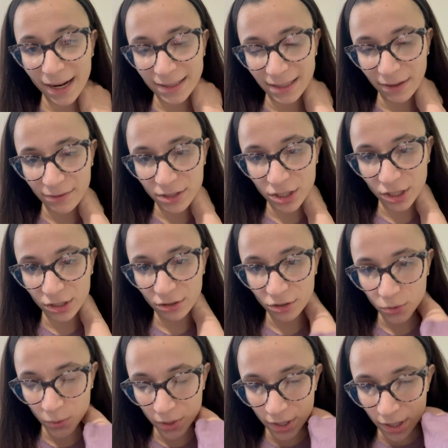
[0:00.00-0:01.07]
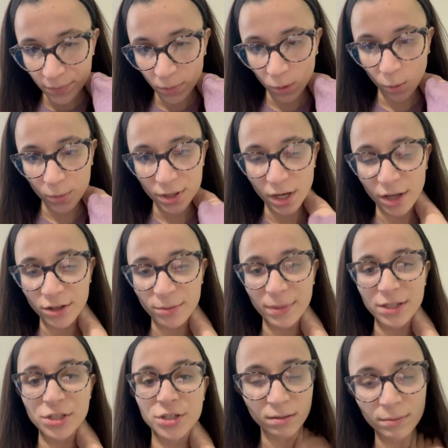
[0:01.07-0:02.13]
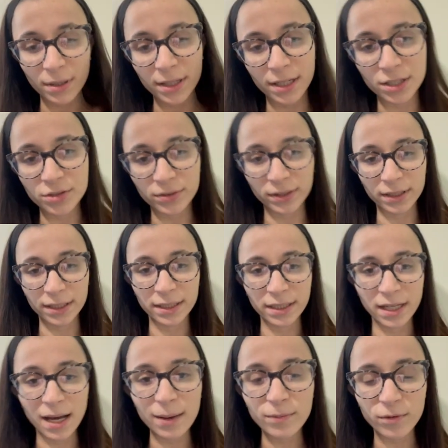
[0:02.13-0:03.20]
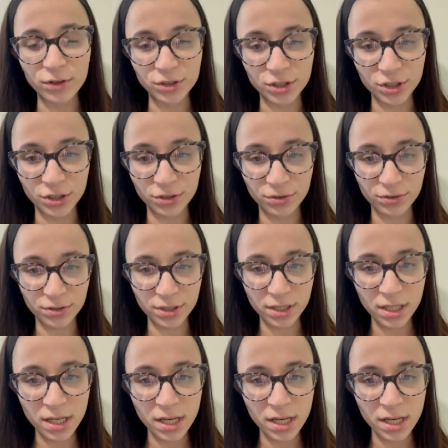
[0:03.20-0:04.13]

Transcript: It's obviously used with other measures, but it's really helpful to use